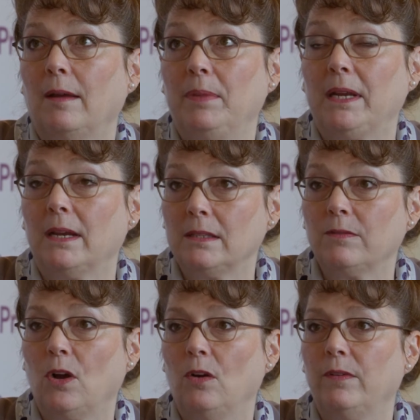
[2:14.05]
because of
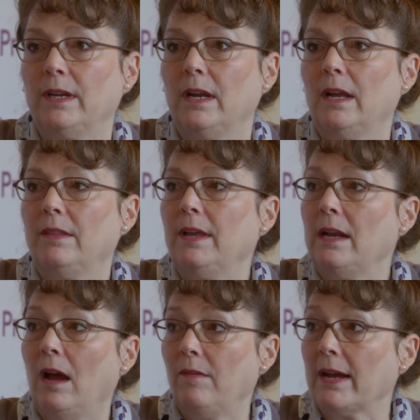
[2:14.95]
COVID, they
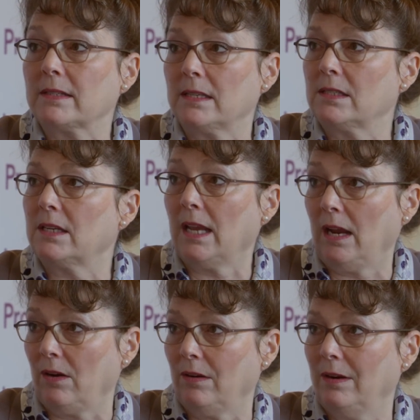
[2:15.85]
now have access to
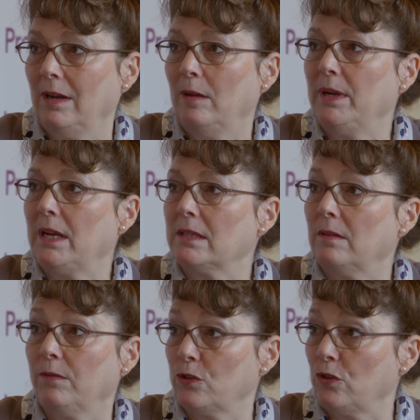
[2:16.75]
care because of
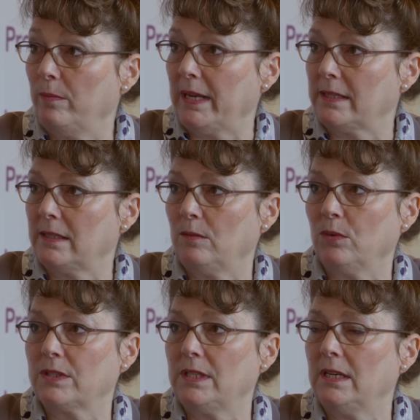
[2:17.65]
virtual medicine.
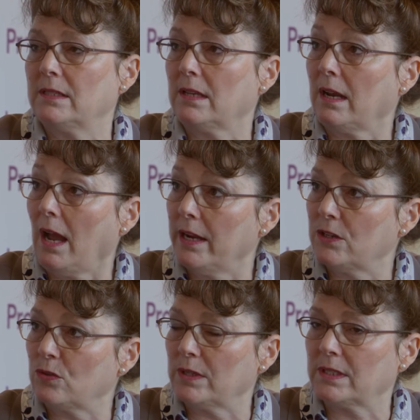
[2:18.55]
We're seeing
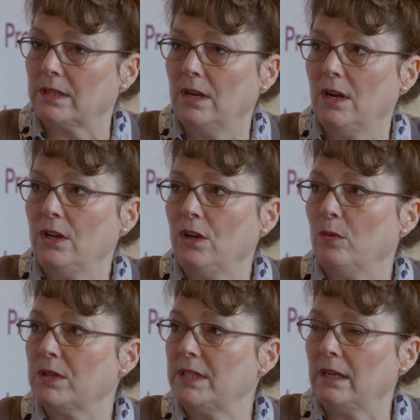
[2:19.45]
psychiatrists,
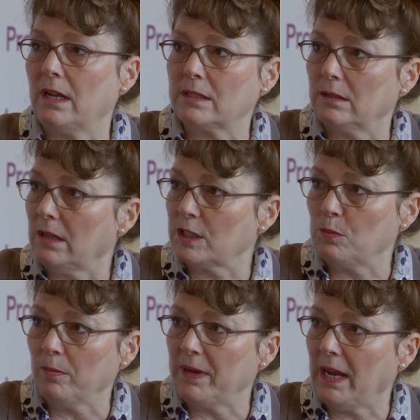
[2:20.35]
we're seeing lots
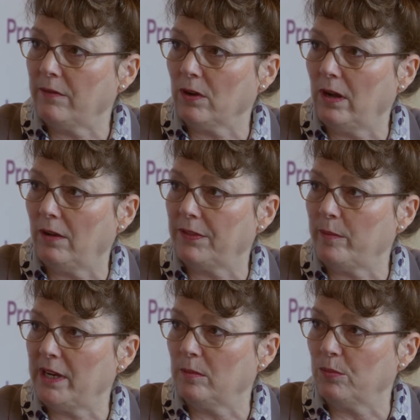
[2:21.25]
more behavioral health that
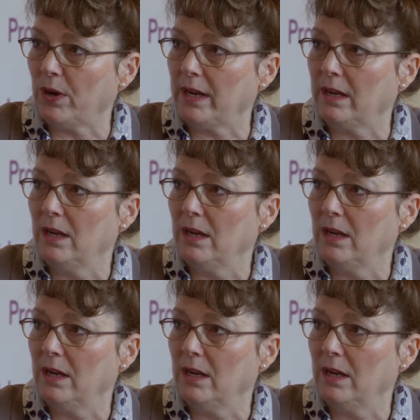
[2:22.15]
we can bring